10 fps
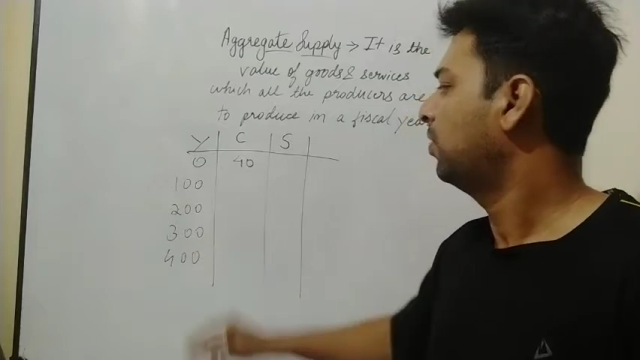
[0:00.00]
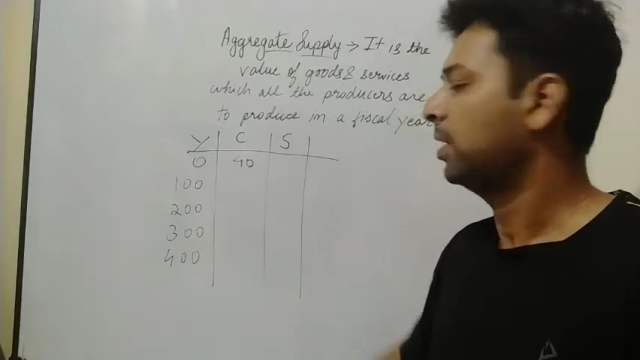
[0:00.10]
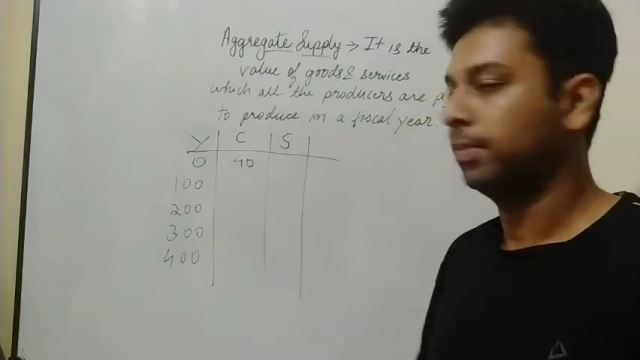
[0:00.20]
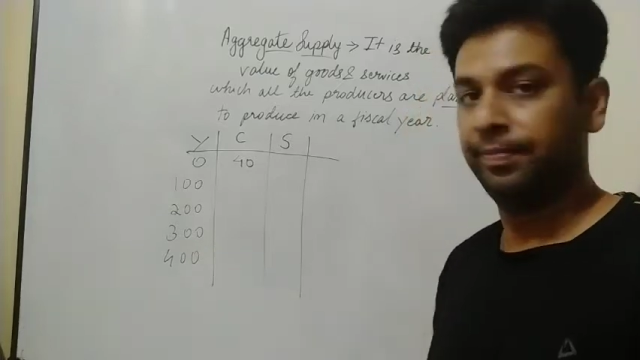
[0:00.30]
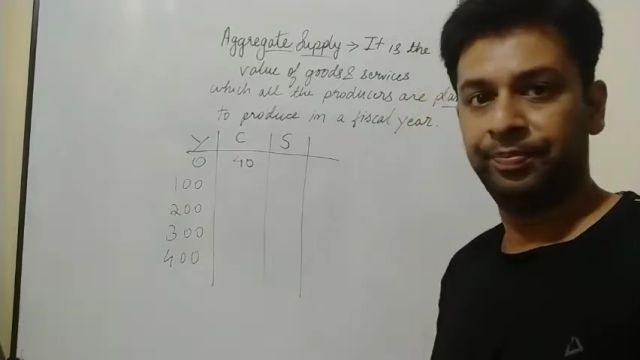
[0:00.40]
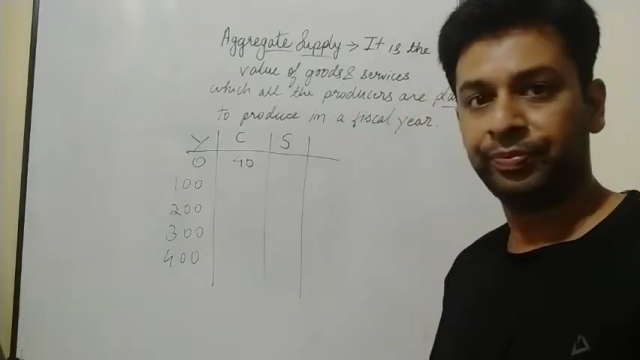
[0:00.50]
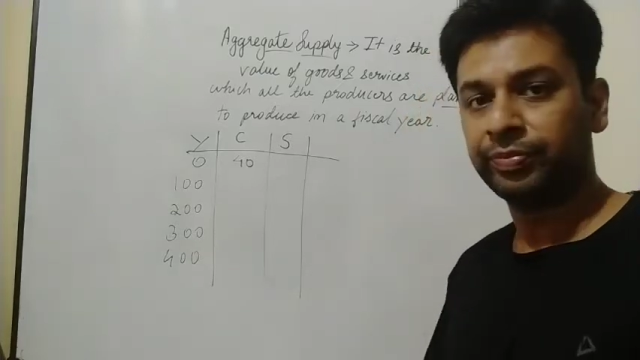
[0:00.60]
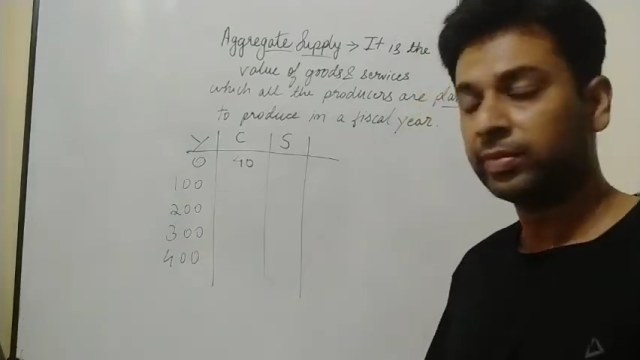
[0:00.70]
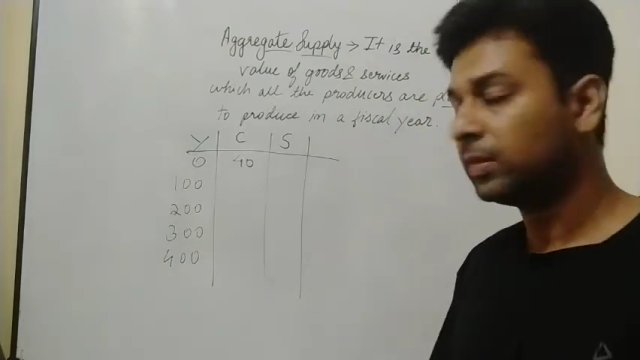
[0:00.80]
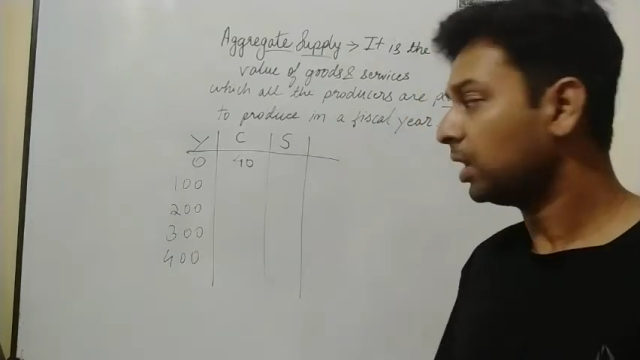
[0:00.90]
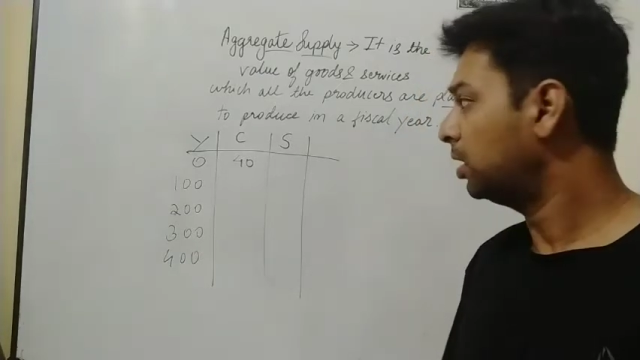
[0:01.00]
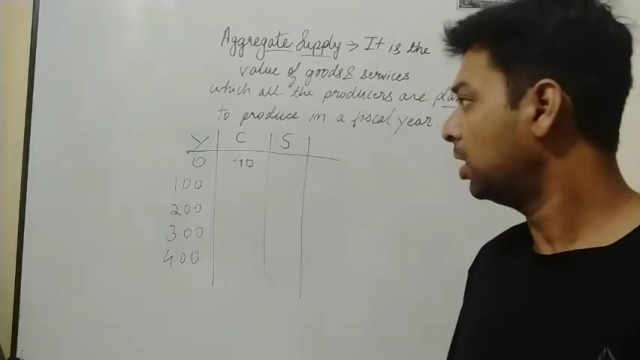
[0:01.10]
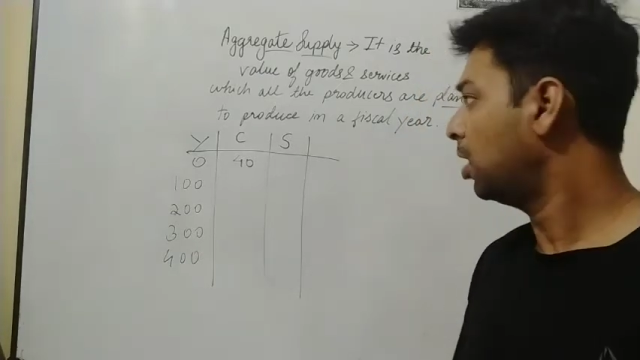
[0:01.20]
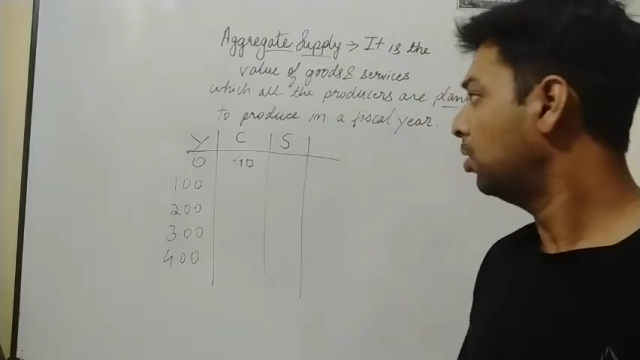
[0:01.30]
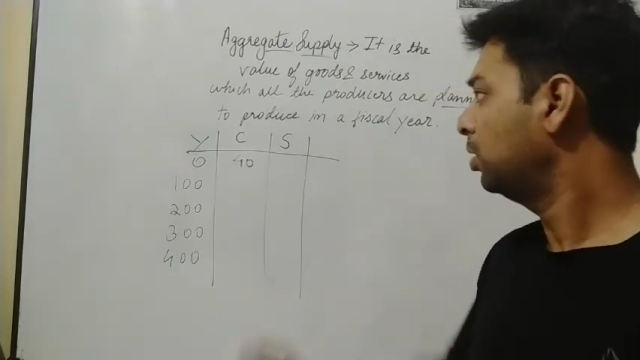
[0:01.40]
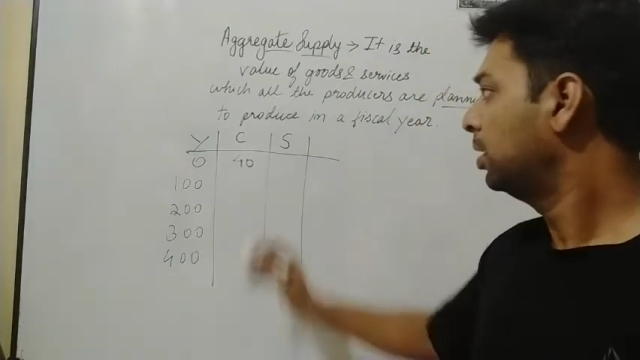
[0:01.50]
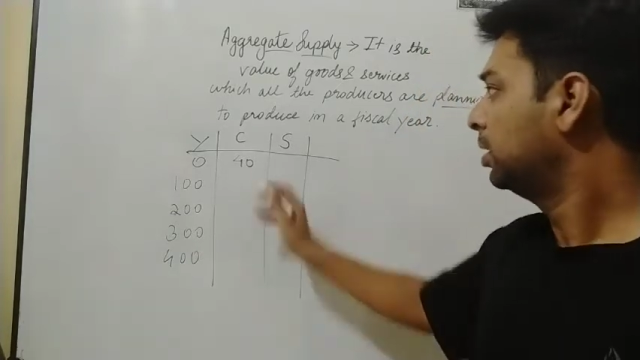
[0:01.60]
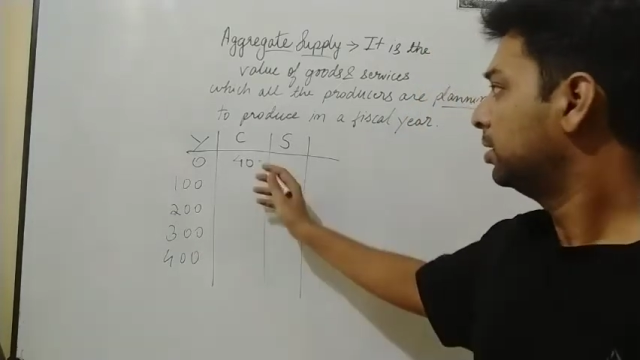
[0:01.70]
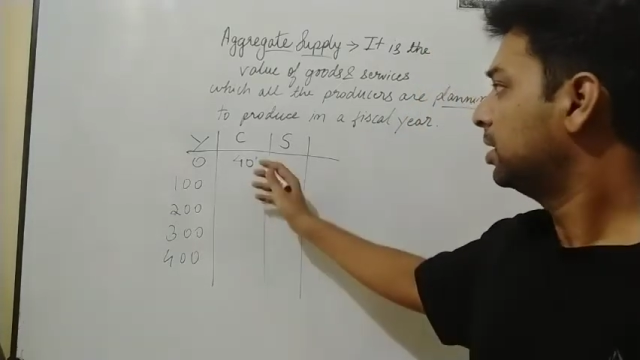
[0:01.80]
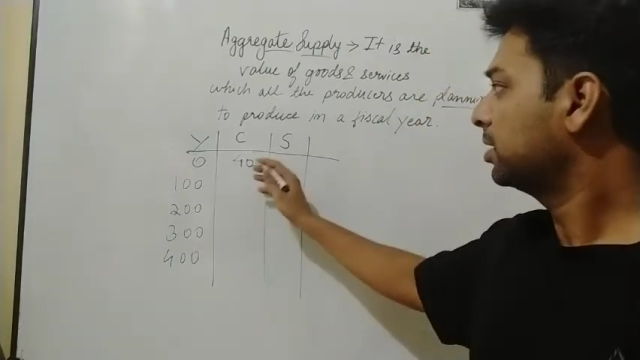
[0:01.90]
Fine. Now,
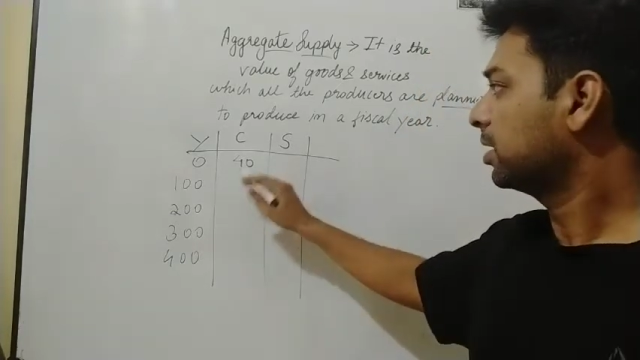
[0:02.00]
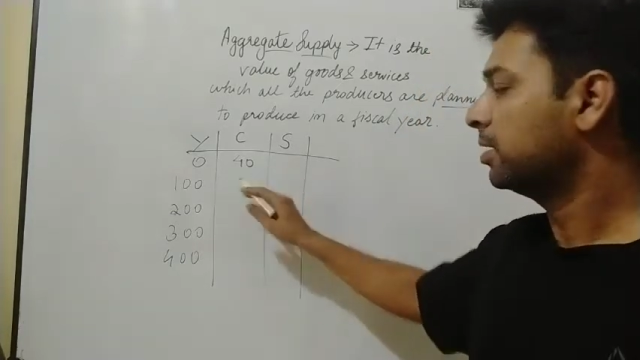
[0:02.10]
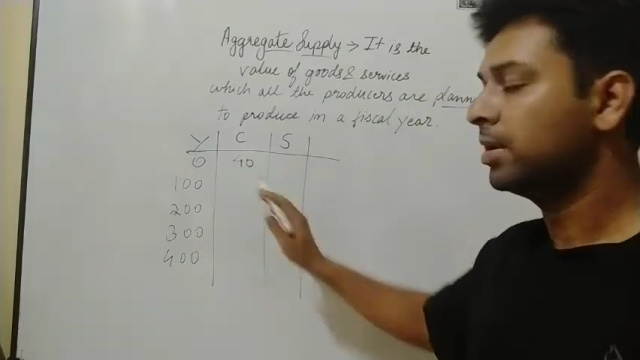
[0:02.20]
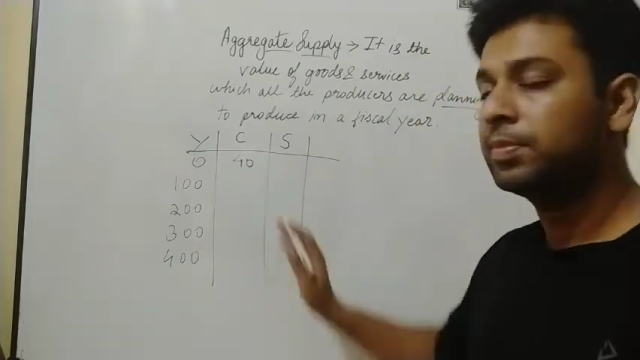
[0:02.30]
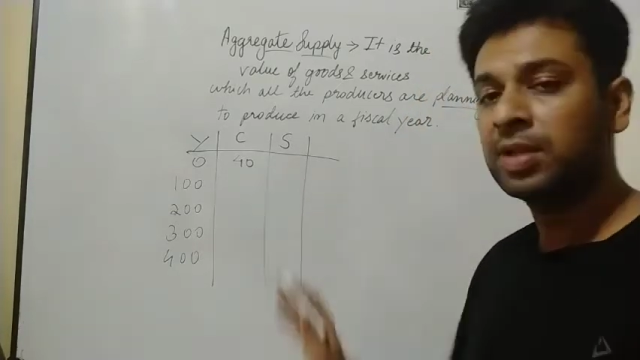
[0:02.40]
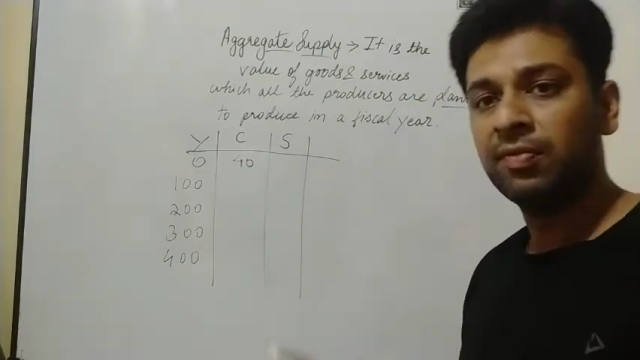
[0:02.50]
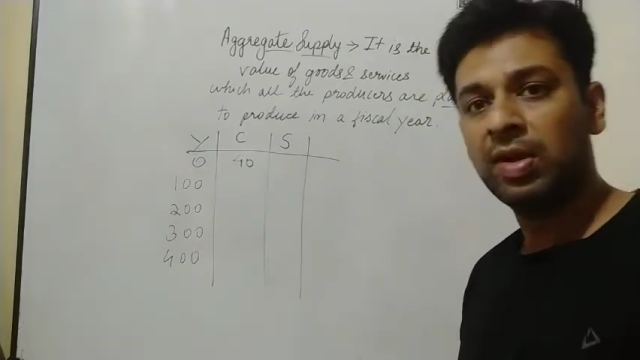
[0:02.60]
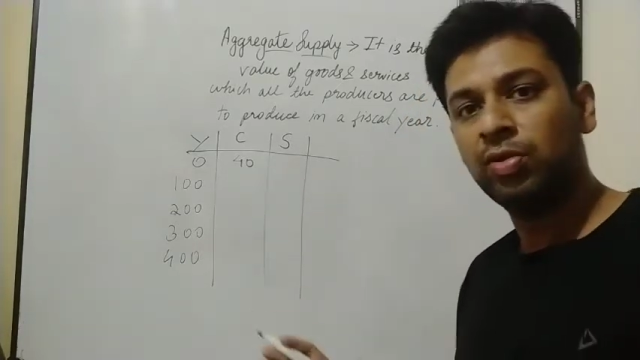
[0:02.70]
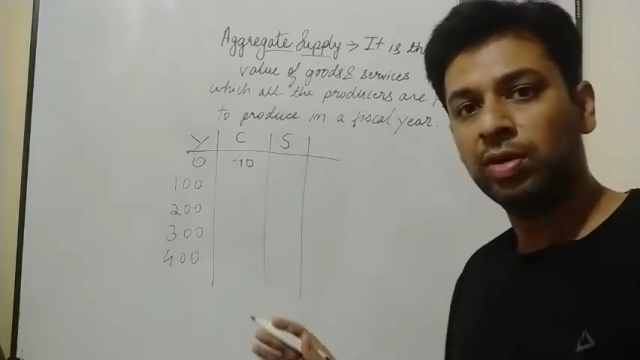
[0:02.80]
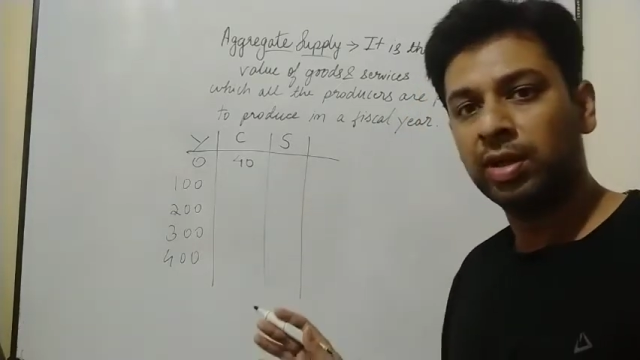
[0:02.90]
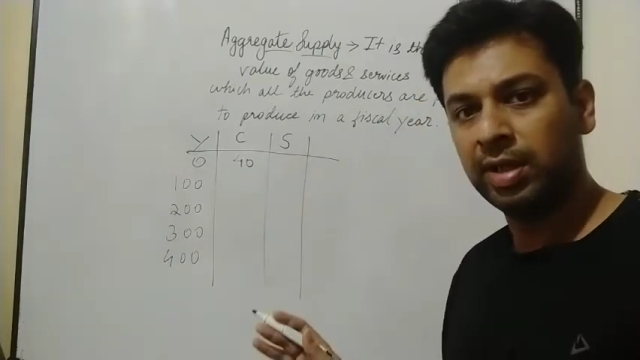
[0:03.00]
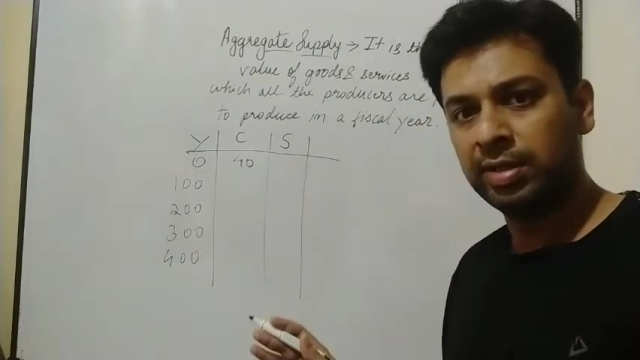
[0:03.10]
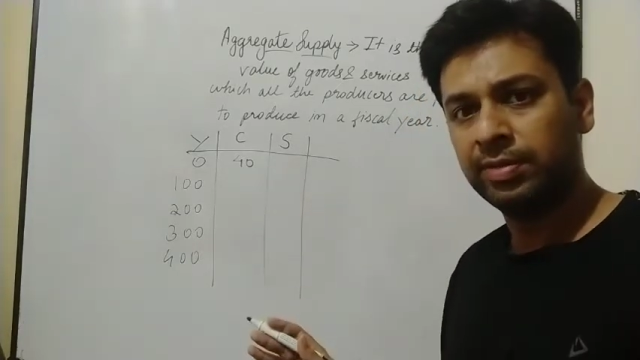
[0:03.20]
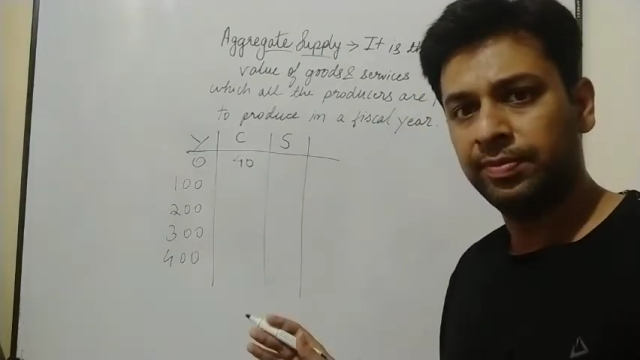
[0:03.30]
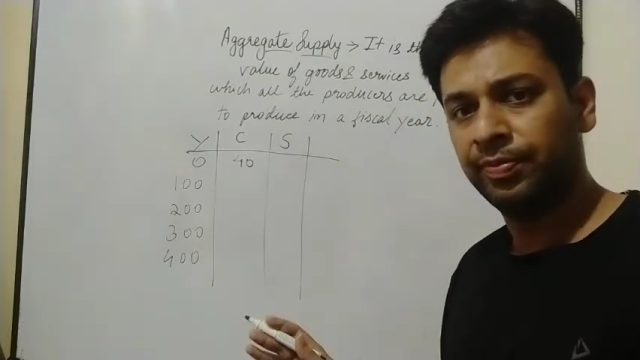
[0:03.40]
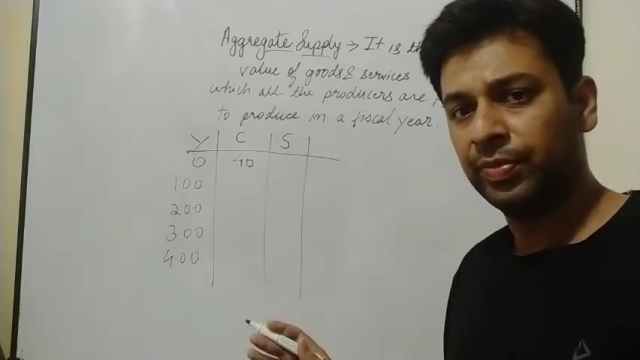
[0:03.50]
this consumption, when you increase,